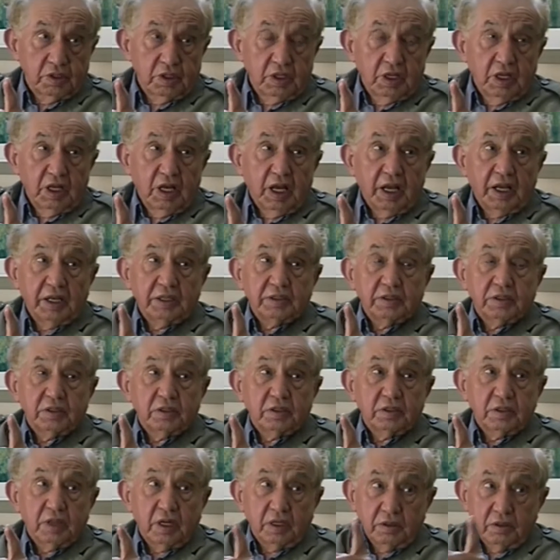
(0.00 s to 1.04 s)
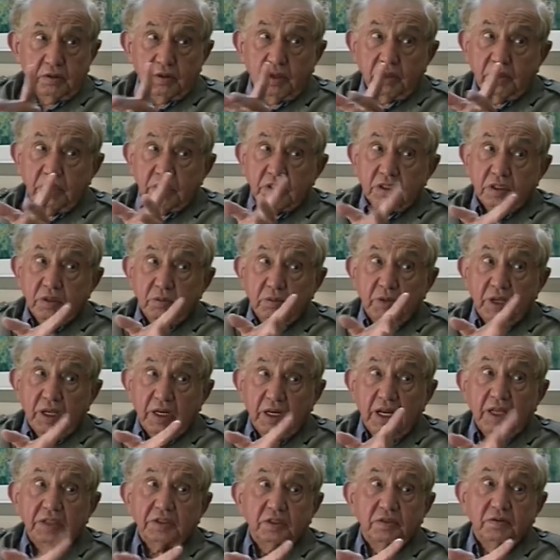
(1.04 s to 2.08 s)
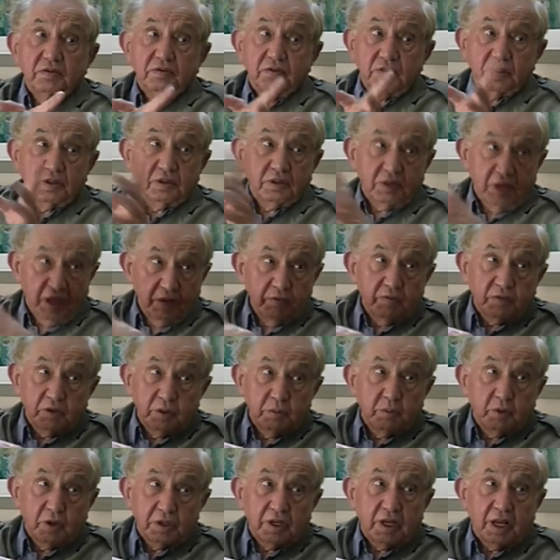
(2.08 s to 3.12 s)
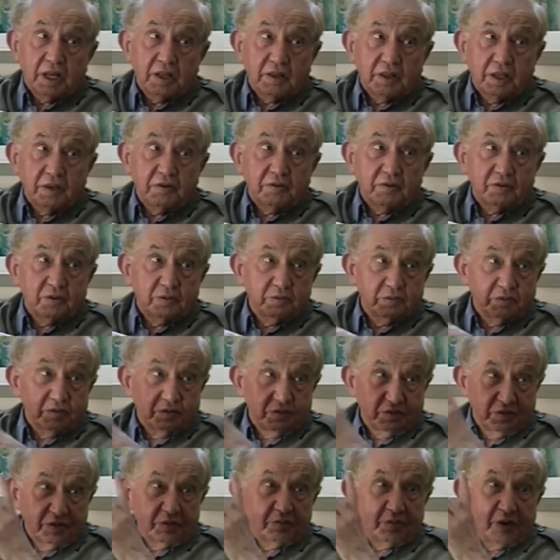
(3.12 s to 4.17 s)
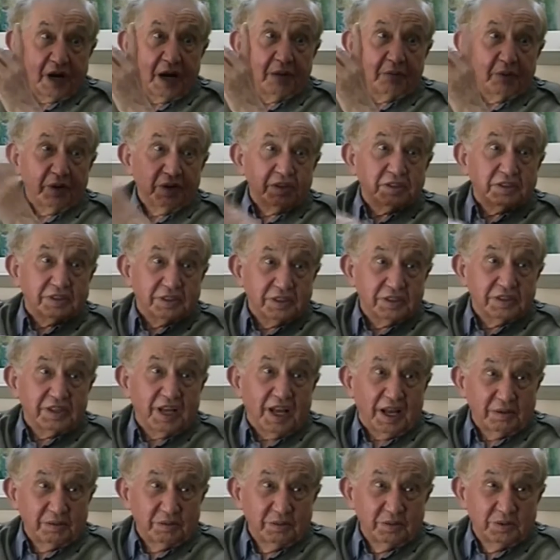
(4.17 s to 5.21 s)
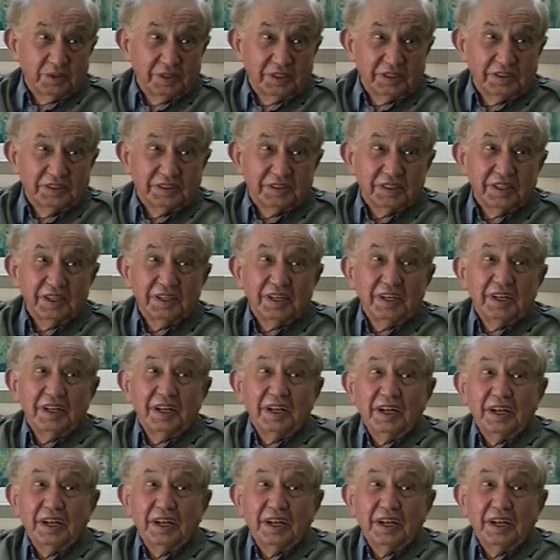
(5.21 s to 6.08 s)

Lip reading: Yeah. And this can be a lesson for everybody, I think, from the Prime Minister downwards.